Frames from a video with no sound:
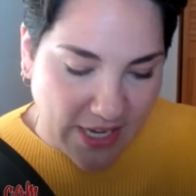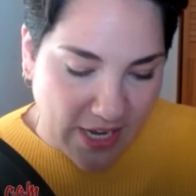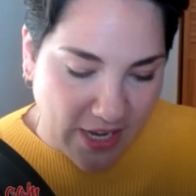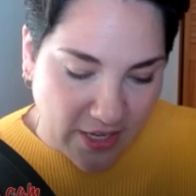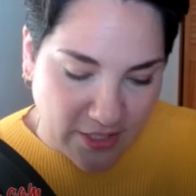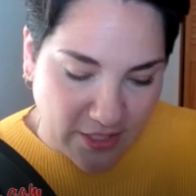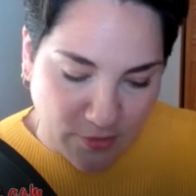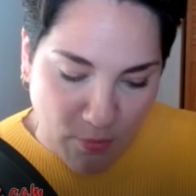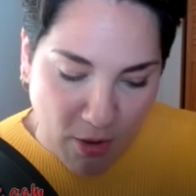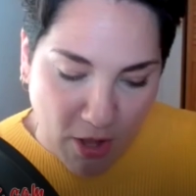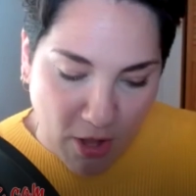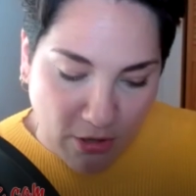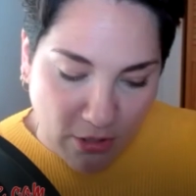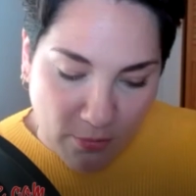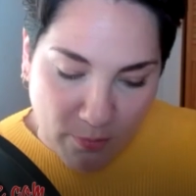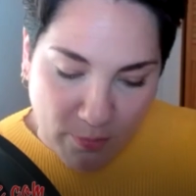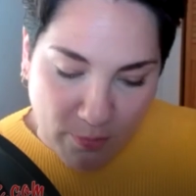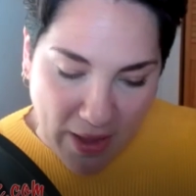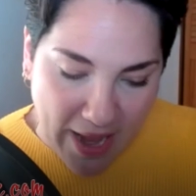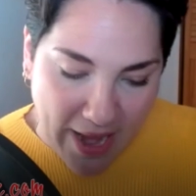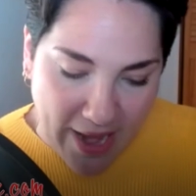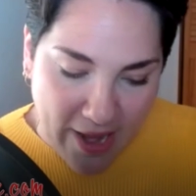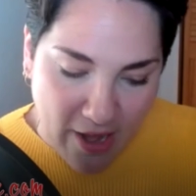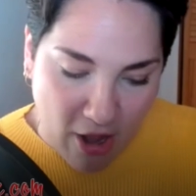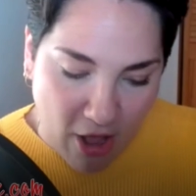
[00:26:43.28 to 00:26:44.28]
smaller
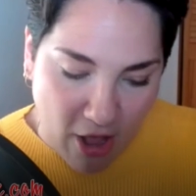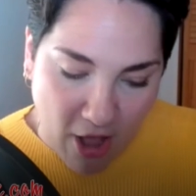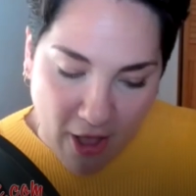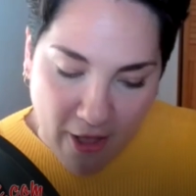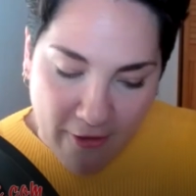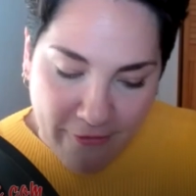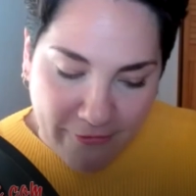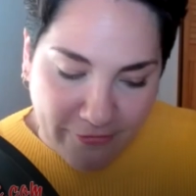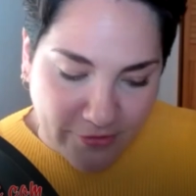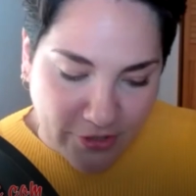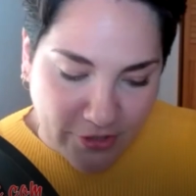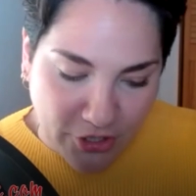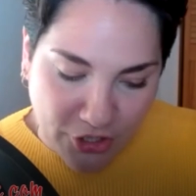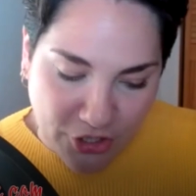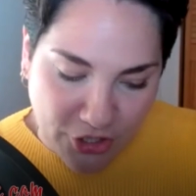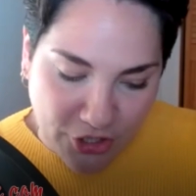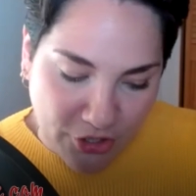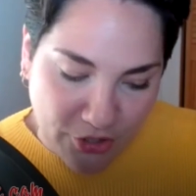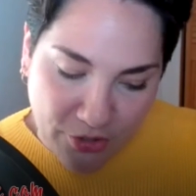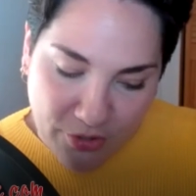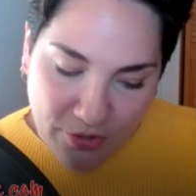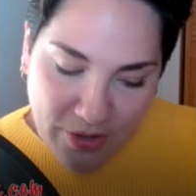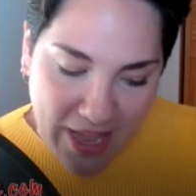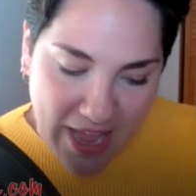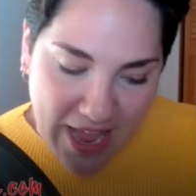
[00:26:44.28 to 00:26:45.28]
bite off to
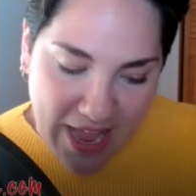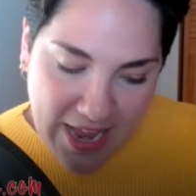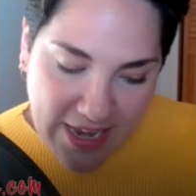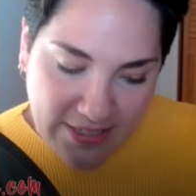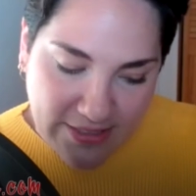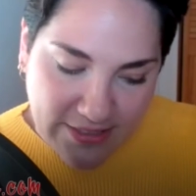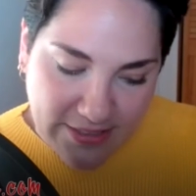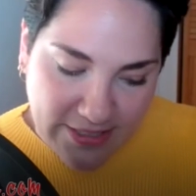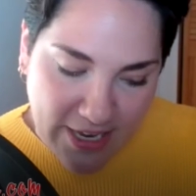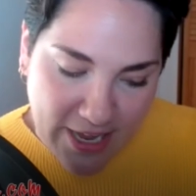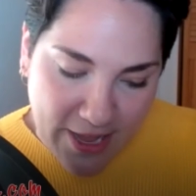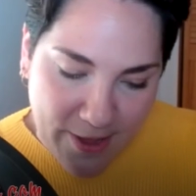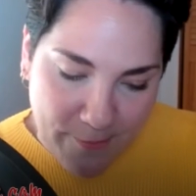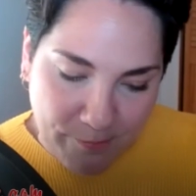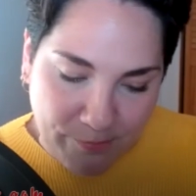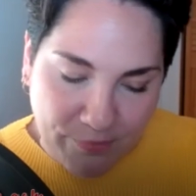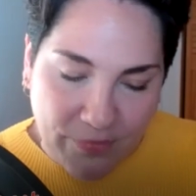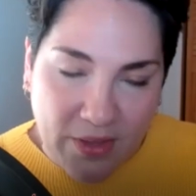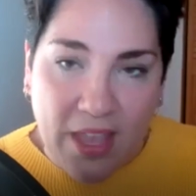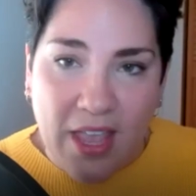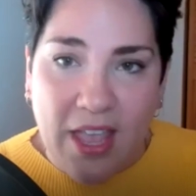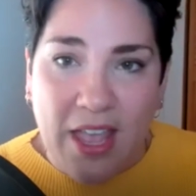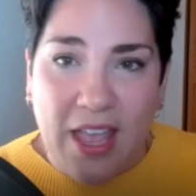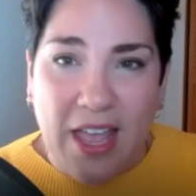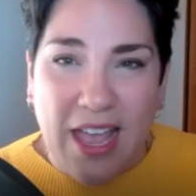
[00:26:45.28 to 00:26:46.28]
chew, and
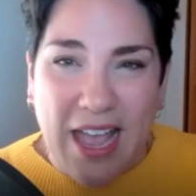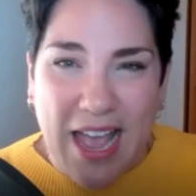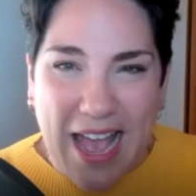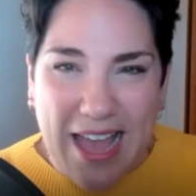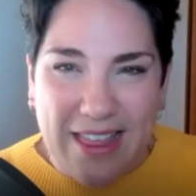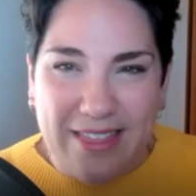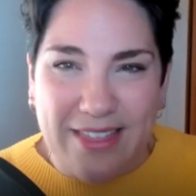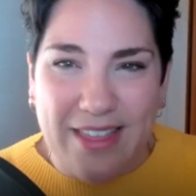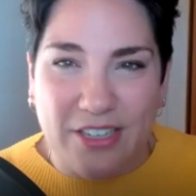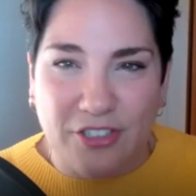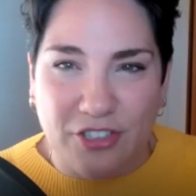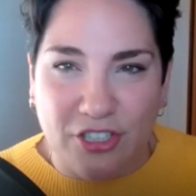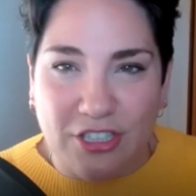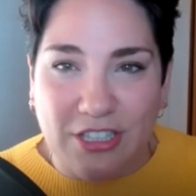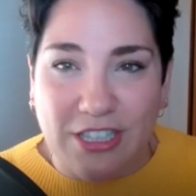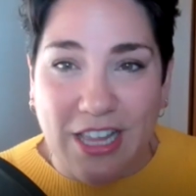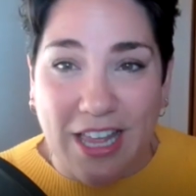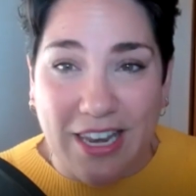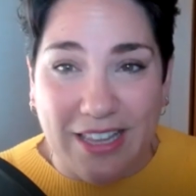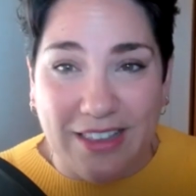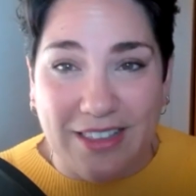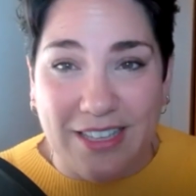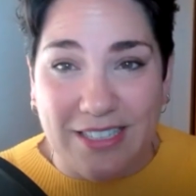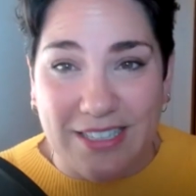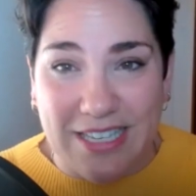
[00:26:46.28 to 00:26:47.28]
then just
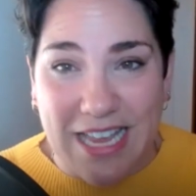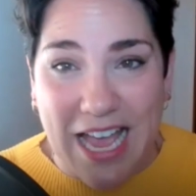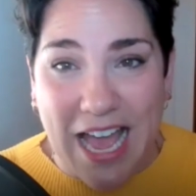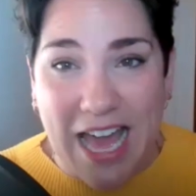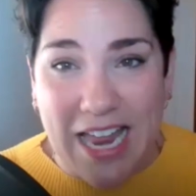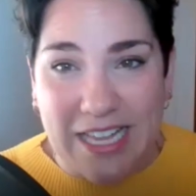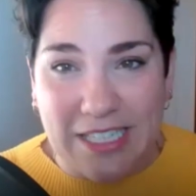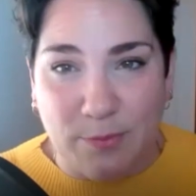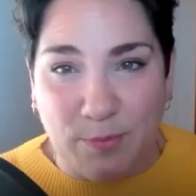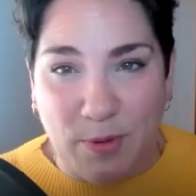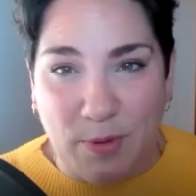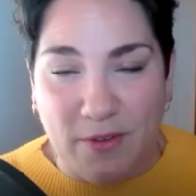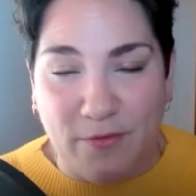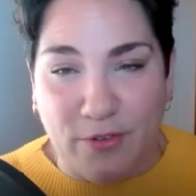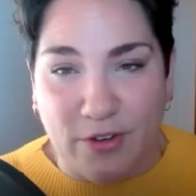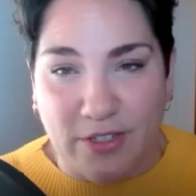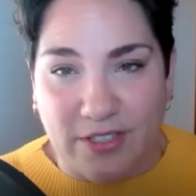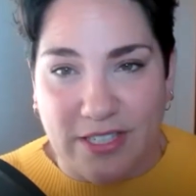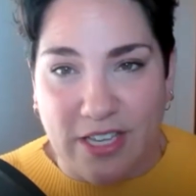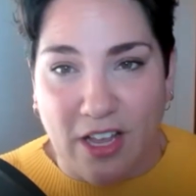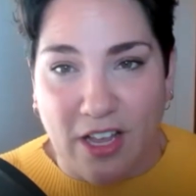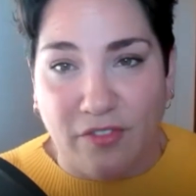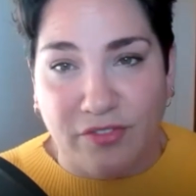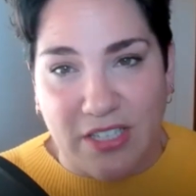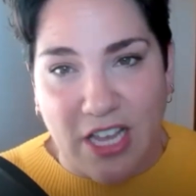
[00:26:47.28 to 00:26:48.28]
letting the data speak for
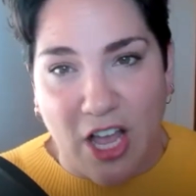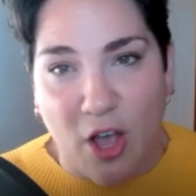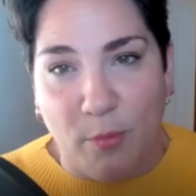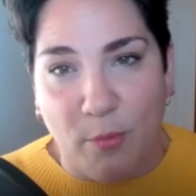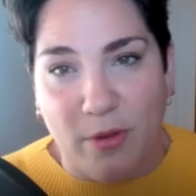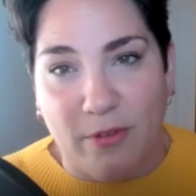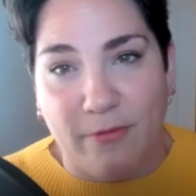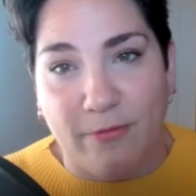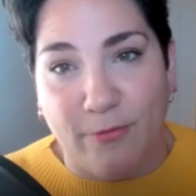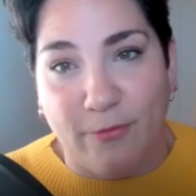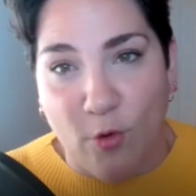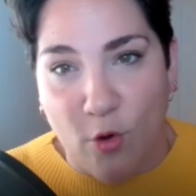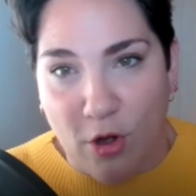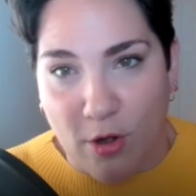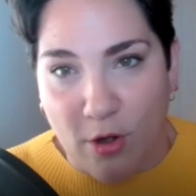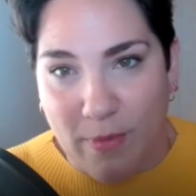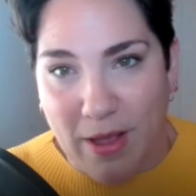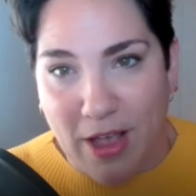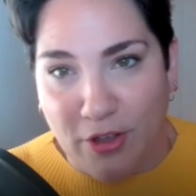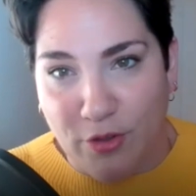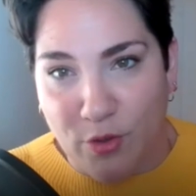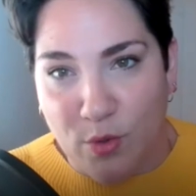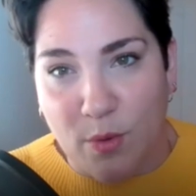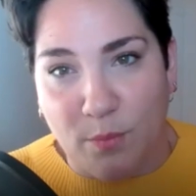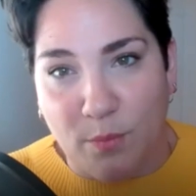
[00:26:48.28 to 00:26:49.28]
itself to help inform
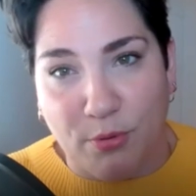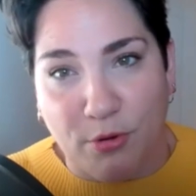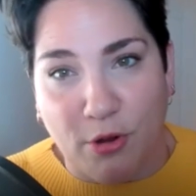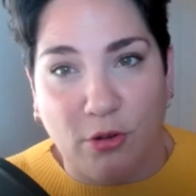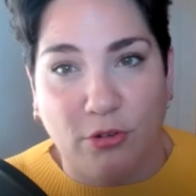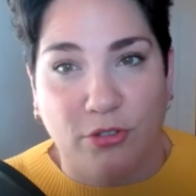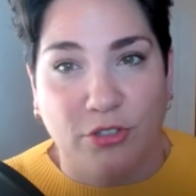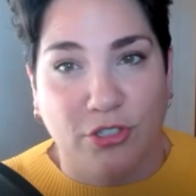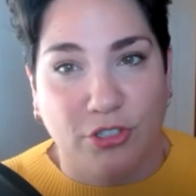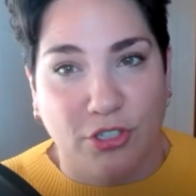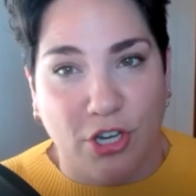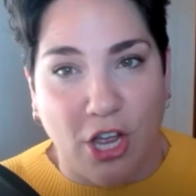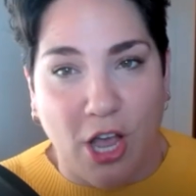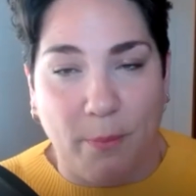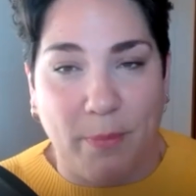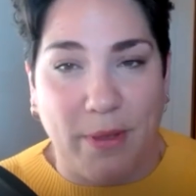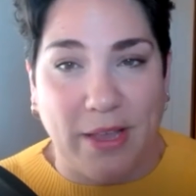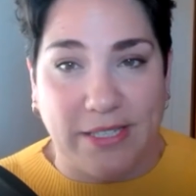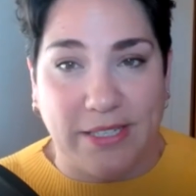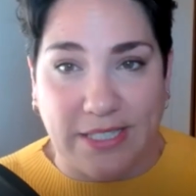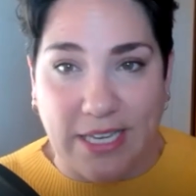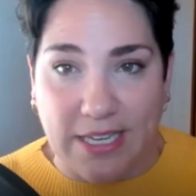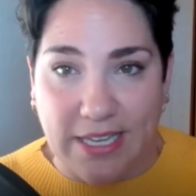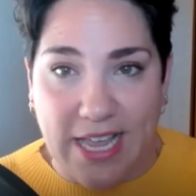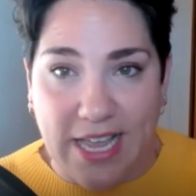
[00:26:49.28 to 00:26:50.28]
how you approach
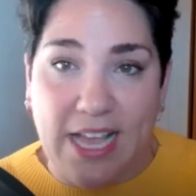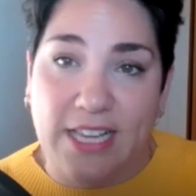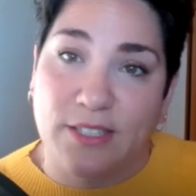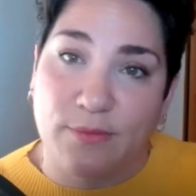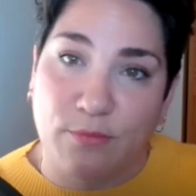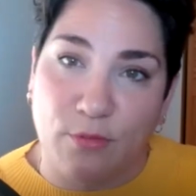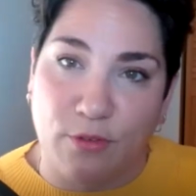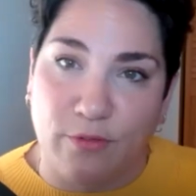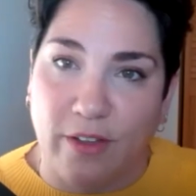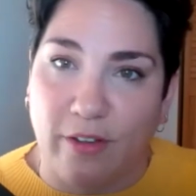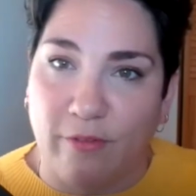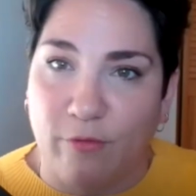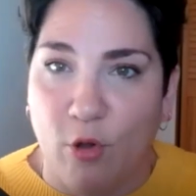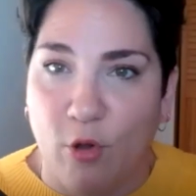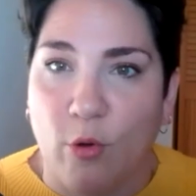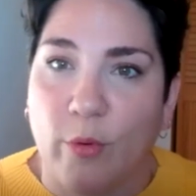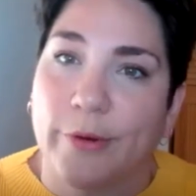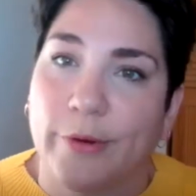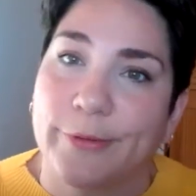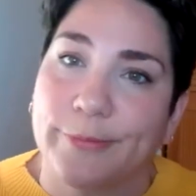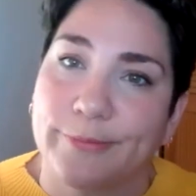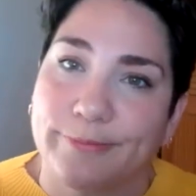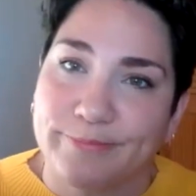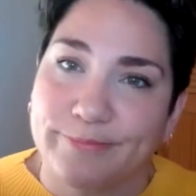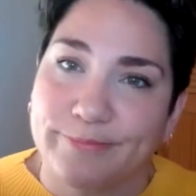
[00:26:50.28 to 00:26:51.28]
topics and guests moving forward.